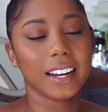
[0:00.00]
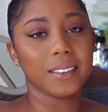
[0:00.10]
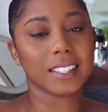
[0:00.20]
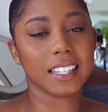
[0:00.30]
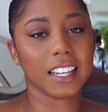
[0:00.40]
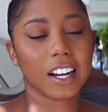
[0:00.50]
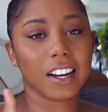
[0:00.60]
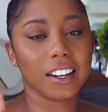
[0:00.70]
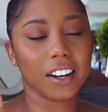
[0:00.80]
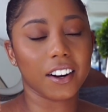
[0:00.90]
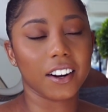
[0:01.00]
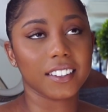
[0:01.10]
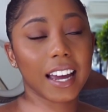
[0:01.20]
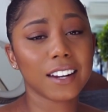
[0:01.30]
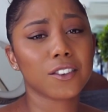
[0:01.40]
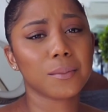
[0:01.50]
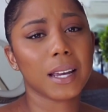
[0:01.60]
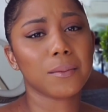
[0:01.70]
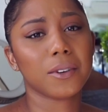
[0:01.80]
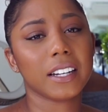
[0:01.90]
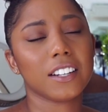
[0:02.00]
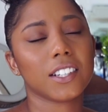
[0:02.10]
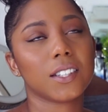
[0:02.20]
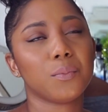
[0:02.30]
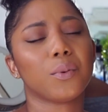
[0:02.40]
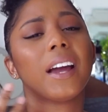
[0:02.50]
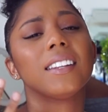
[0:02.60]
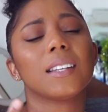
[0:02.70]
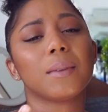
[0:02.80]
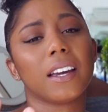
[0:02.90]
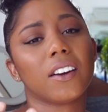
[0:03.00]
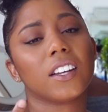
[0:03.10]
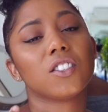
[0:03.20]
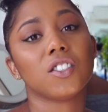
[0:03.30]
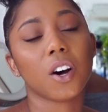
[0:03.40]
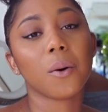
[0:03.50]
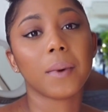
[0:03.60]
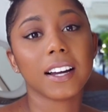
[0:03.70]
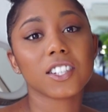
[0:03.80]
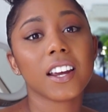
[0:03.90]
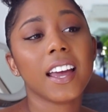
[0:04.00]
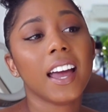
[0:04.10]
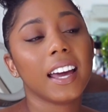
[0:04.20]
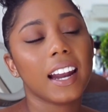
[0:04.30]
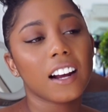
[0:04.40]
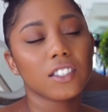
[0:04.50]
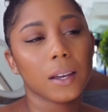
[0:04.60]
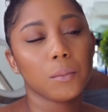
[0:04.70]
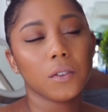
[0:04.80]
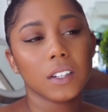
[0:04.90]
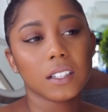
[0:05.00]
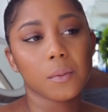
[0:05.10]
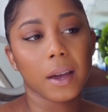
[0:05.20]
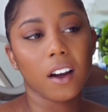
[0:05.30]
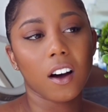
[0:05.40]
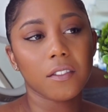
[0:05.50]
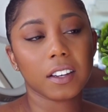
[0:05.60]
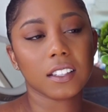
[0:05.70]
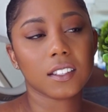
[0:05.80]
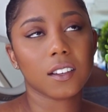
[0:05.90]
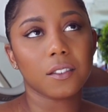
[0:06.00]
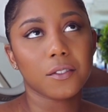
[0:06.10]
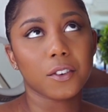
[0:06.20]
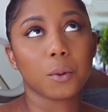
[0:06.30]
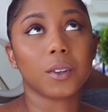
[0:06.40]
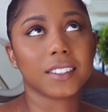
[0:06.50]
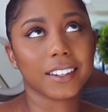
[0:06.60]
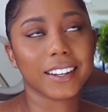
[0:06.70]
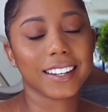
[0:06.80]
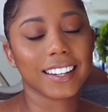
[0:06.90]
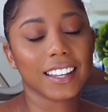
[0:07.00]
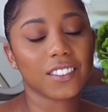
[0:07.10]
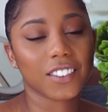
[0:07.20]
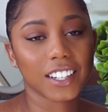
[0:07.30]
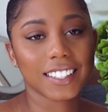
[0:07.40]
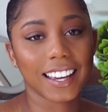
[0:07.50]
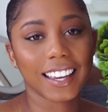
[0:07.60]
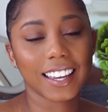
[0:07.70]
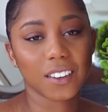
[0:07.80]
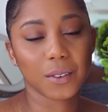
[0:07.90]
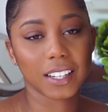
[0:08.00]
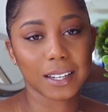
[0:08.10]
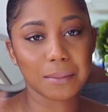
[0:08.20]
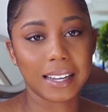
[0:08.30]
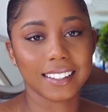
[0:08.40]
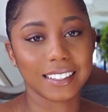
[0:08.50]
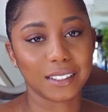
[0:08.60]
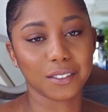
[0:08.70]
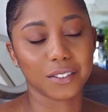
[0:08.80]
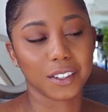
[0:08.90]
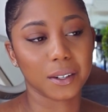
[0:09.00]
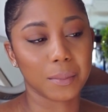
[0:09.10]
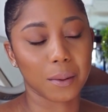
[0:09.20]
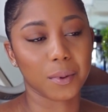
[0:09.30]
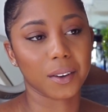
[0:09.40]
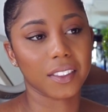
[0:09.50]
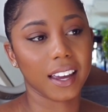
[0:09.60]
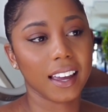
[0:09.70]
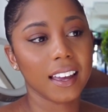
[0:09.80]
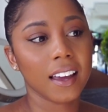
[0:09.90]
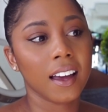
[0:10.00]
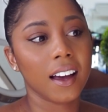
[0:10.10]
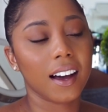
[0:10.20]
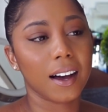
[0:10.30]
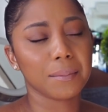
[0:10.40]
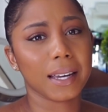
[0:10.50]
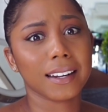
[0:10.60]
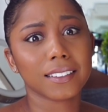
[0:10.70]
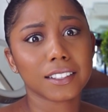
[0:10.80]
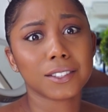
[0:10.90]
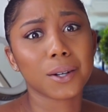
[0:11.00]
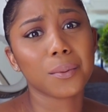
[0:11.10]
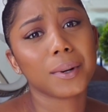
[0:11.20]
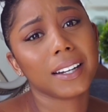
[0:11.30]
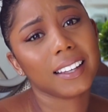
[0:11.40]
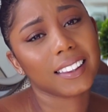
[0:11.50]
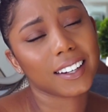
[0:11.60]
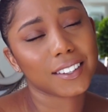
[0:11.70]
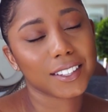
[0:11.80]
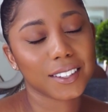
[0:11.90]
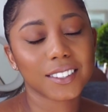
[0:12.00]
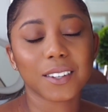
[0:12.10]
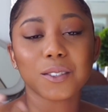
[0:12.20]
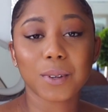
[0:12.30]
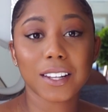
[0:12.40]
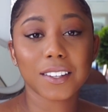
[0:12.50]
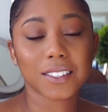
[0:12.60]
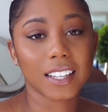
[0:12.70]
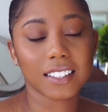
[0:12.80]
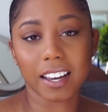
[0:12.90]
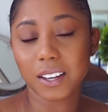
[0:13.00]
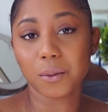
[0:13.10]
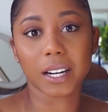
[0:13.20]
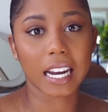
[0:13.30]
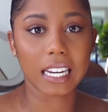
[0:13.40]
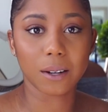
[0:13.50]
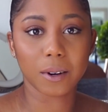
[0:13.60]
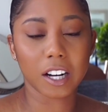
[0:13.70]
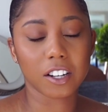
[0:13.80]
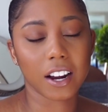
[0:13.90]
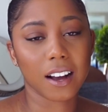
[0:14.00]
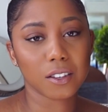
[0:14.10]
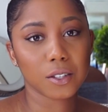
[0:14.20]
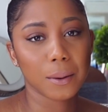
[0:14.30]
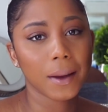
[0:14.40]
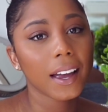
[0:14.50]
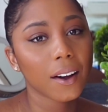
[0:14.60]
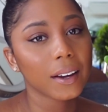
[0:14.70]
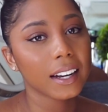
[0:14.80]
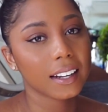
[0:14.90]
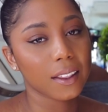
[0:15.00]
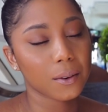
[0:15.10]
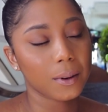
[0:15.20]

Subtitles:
now it's sitting on our dining room table, and it just brightens up the area so much. And actually I moved it to my office for, well, Darian did for a second when he made dinner for my birthday, and it looks so pretty in there too. So it's one of those things that could work anywhere in your house. So I might go get another